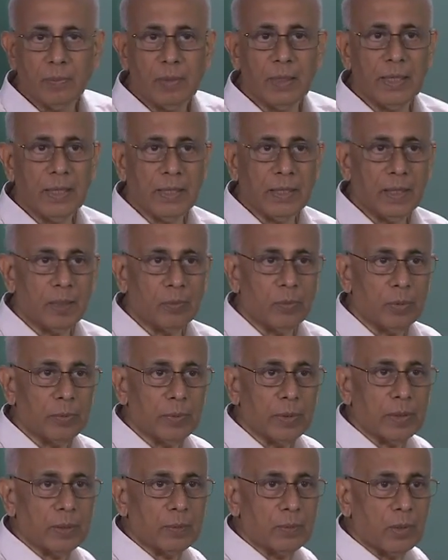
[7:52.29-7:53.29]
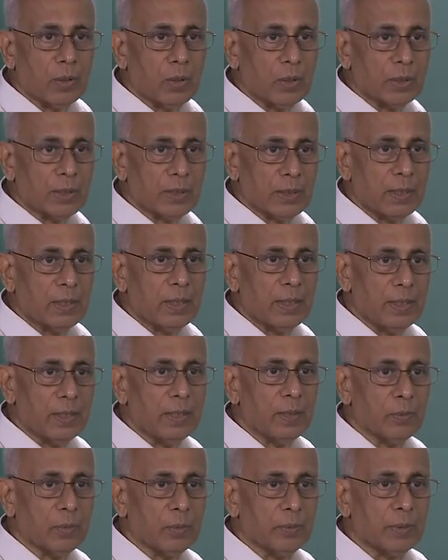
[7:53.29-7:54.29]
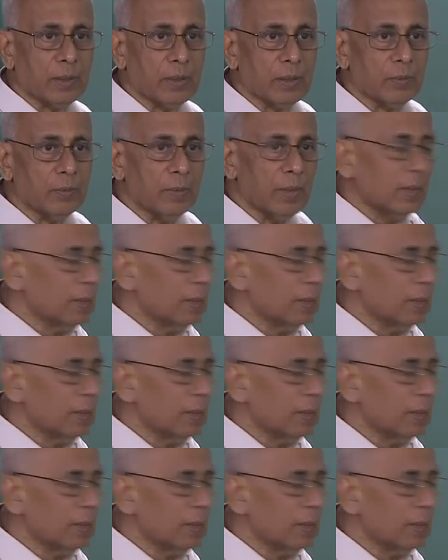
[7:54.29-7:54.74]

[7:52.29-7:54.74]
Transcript: linear momentum, constant linear momentum.